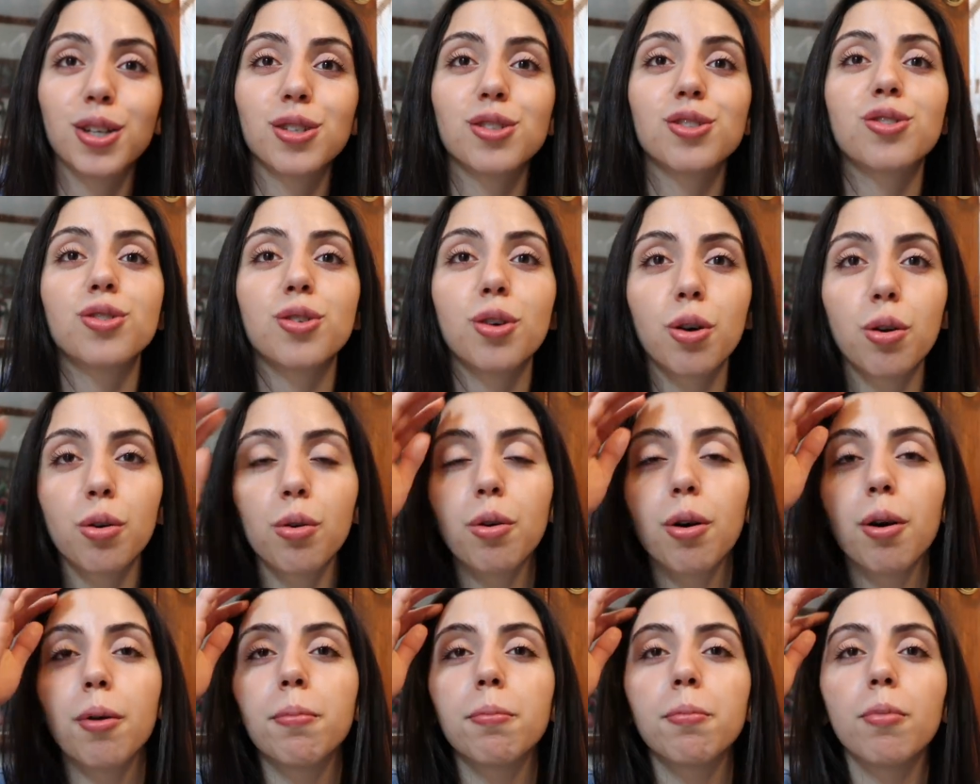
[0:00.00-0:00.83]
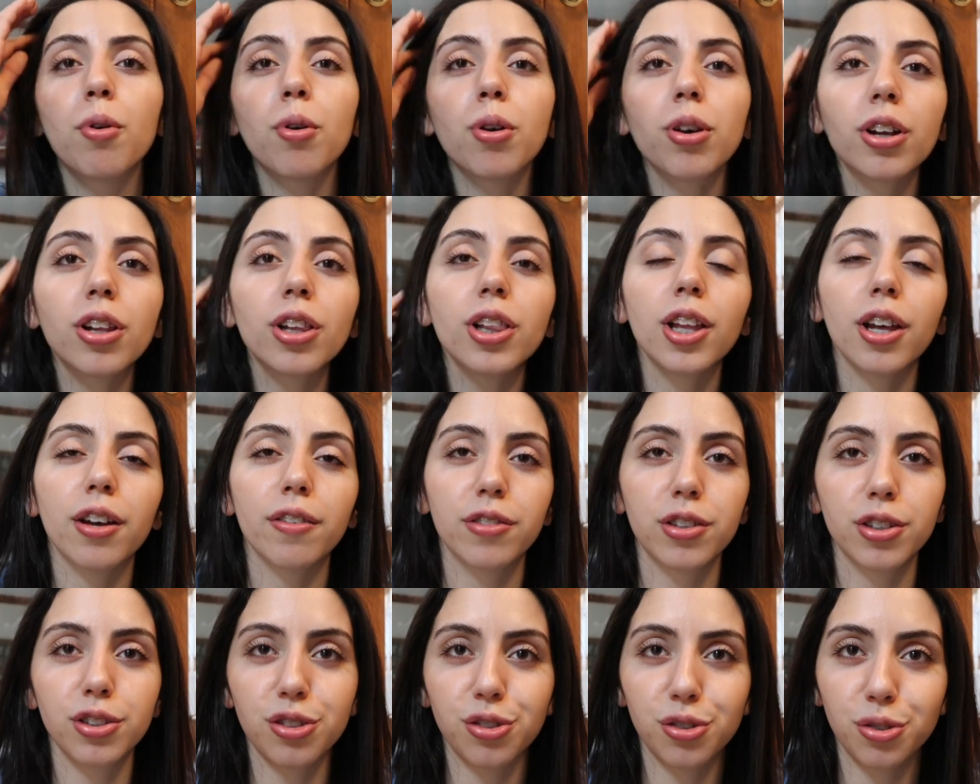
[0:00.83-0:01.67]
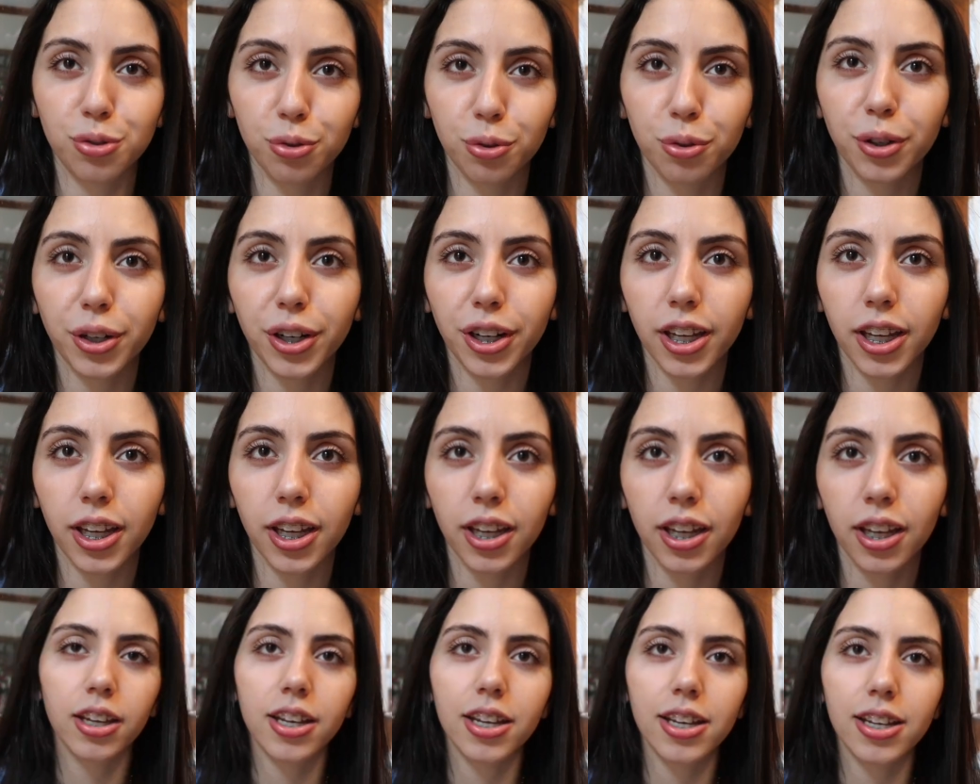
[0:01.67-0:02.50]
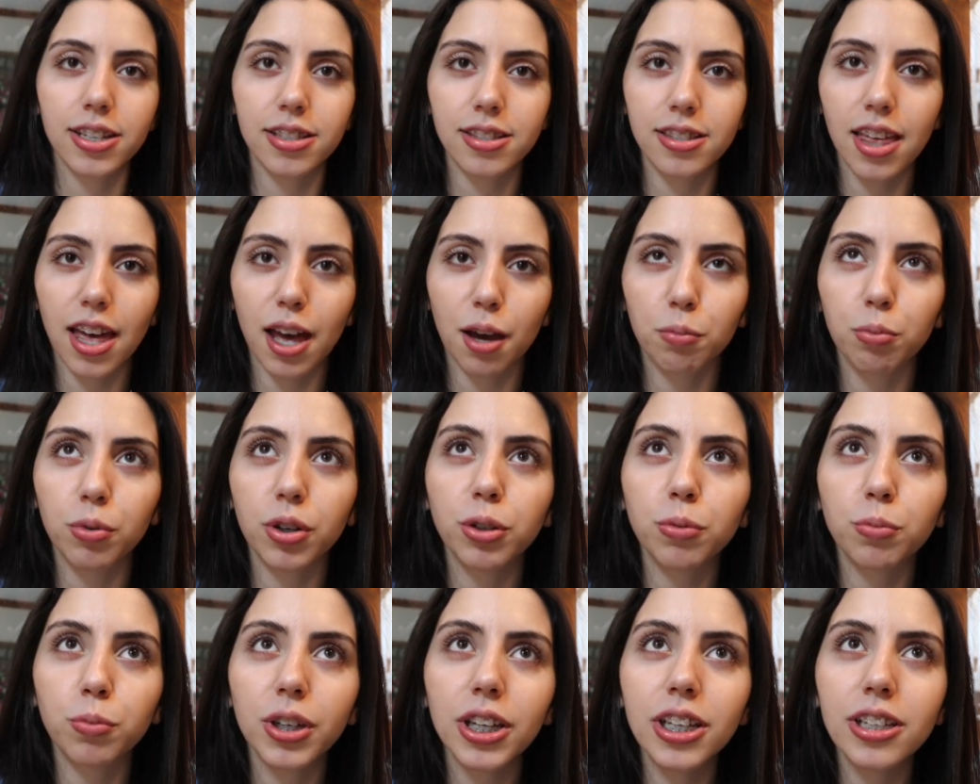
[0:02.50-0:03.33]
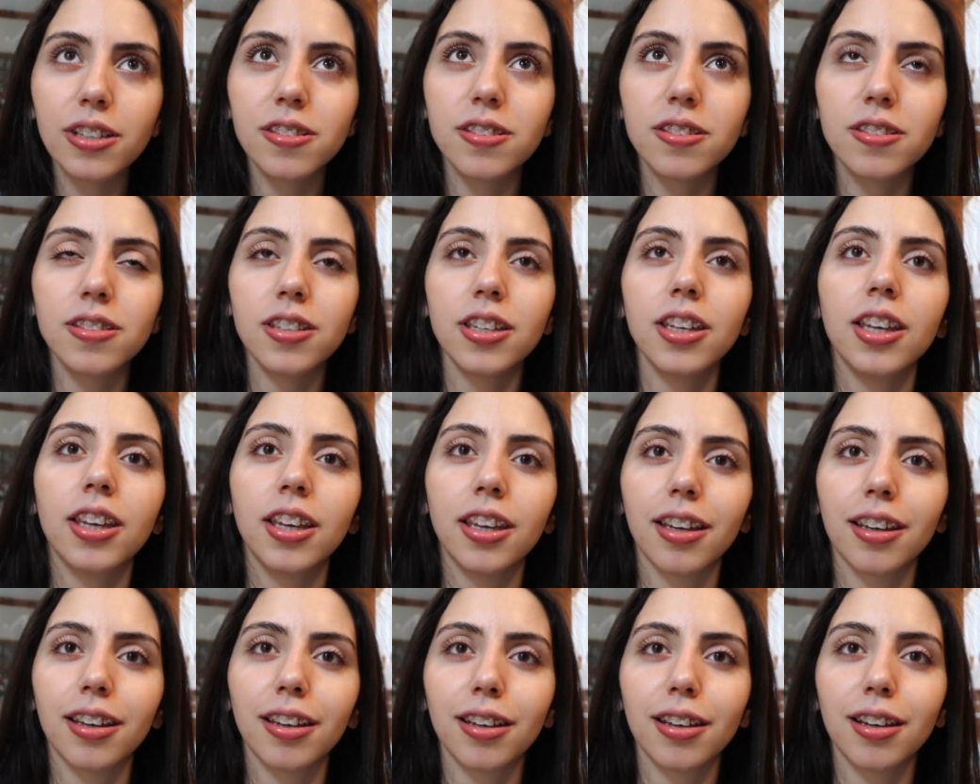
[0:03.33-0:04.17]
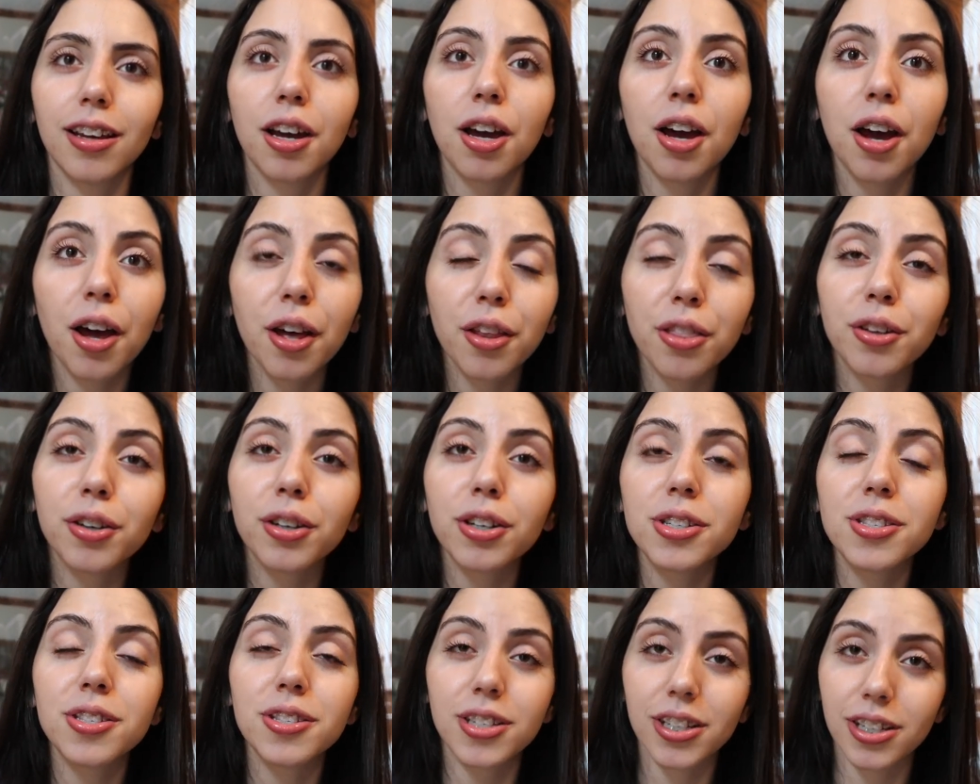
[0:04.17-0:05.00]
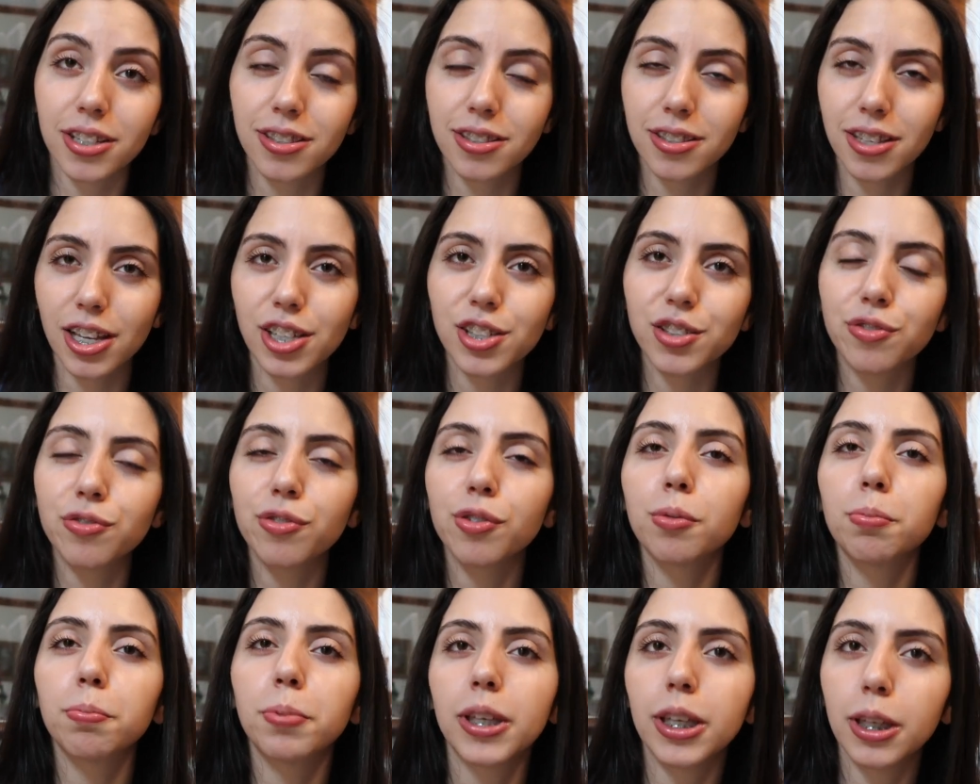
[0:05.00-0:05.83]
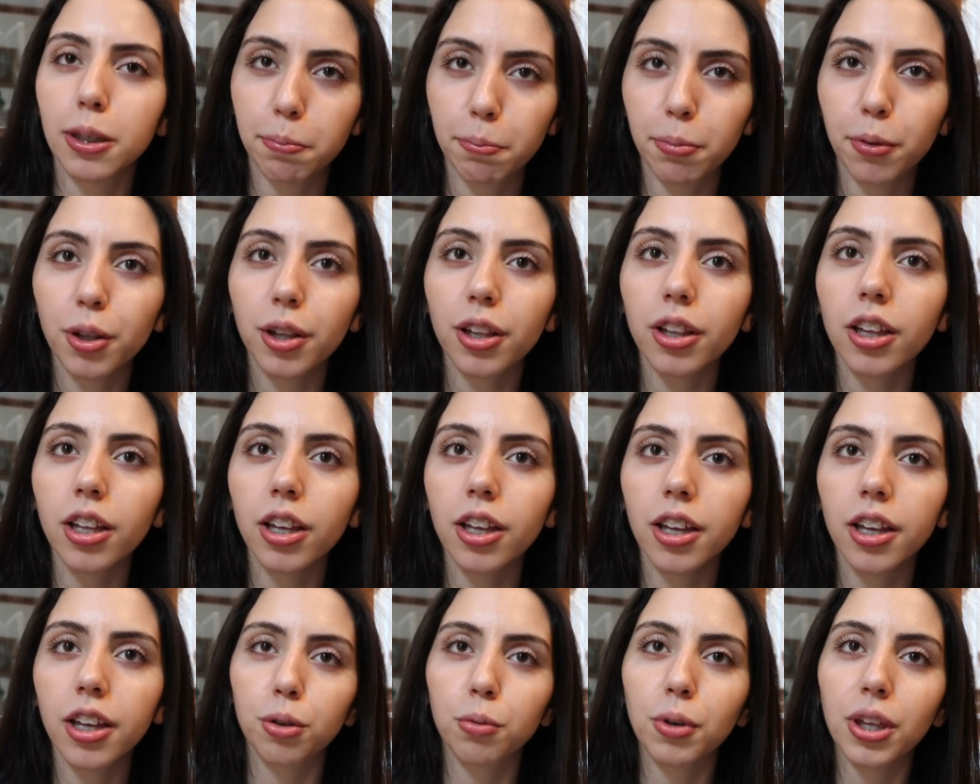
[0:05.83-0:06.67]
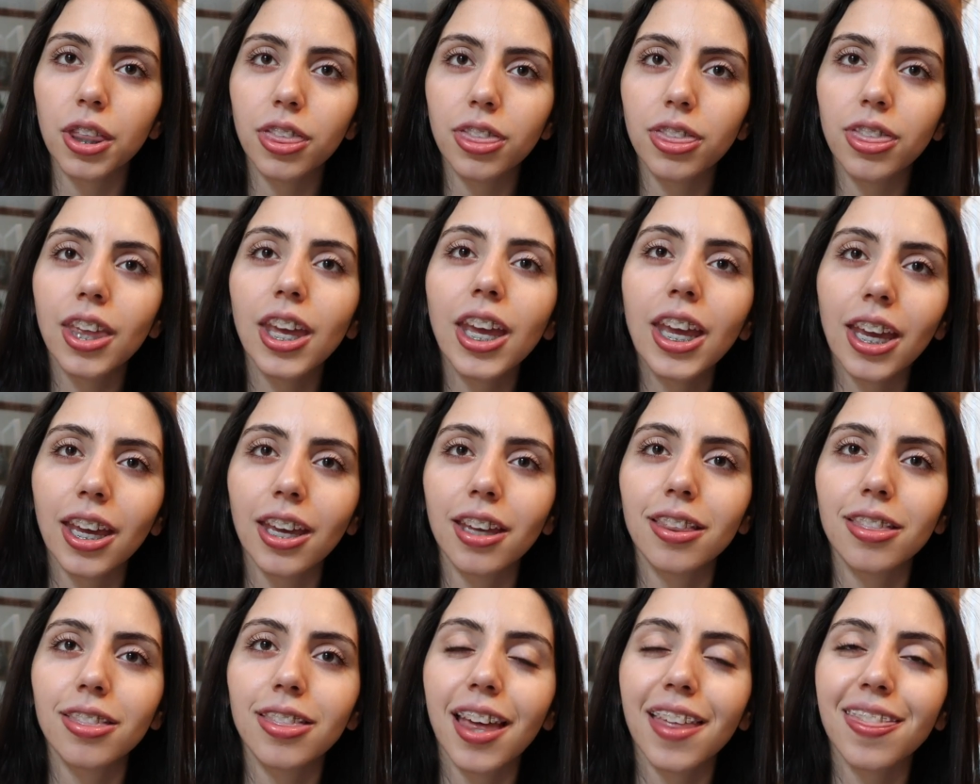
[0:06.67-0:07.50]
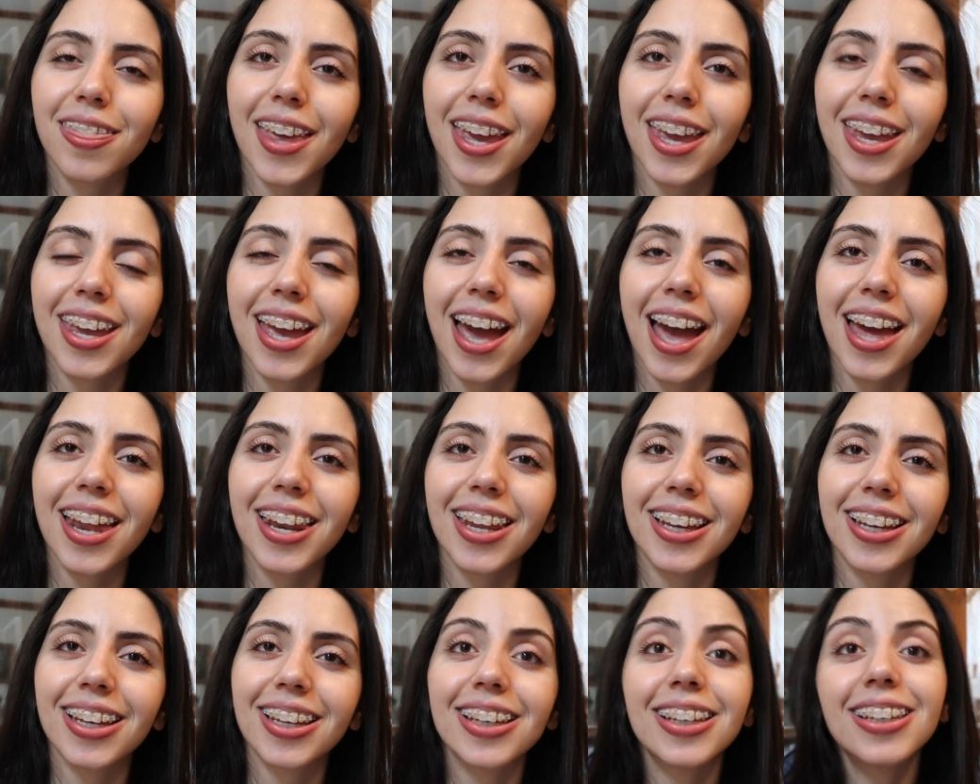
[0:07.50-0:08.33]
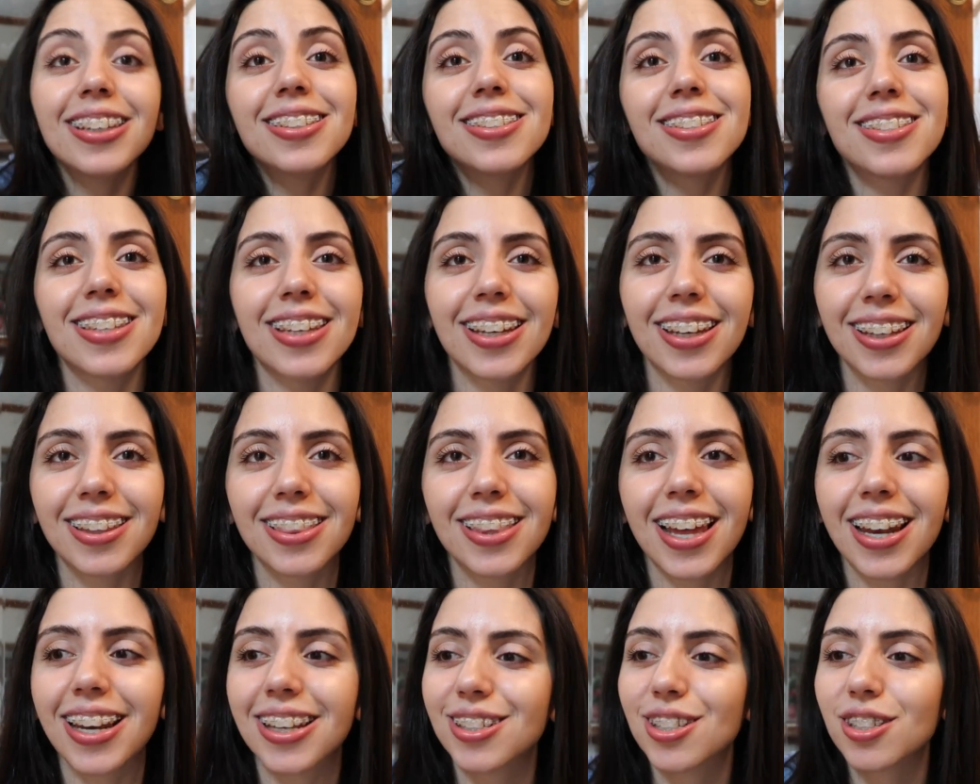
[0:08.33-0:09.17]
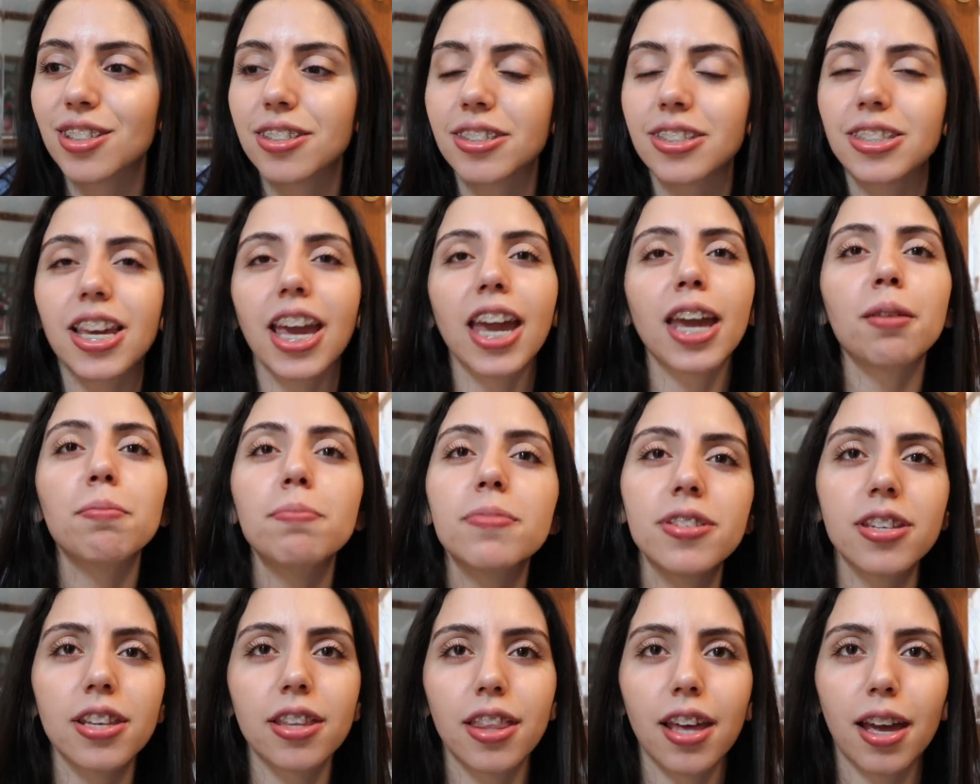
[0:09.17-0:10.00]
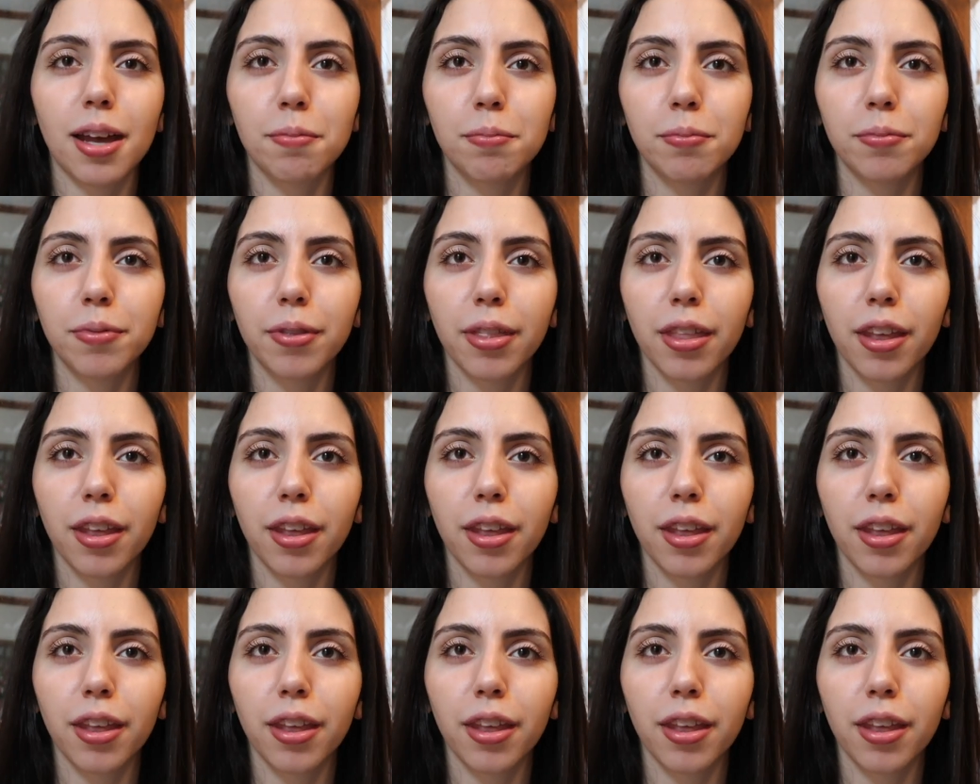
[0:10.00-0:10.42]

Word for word: So, moral of the story is that when we see other successful people, we think that they got it easy, that it just came to them.